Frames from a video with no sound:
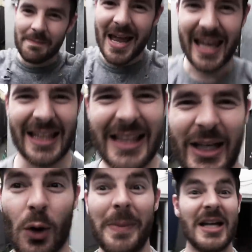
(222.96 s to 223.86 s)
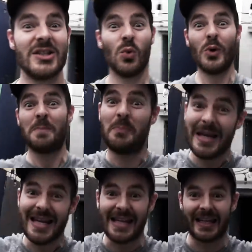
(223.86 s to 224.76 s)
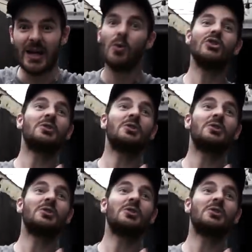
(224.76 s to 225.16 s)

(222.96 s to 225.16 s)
to make it legal because it would be. It would